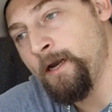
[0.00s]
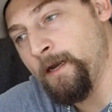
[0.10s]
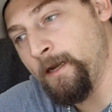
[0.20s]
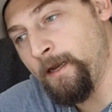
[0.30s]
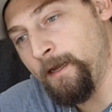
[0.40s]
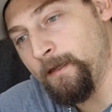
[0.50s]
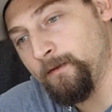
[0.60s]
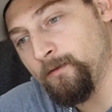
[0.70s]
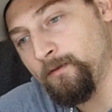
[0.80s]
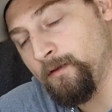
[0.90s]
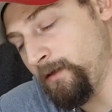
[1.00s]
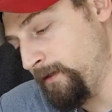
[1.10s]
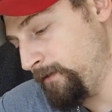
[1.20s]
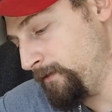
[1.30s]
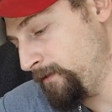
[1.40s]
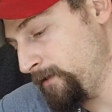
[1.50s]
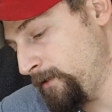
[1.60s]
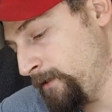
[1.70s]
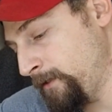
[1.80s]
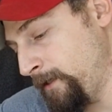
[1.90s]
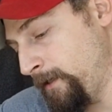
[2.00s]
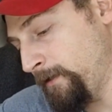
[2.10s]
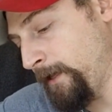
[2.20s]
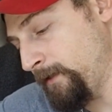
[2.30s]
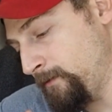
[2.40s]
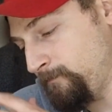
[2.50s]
and that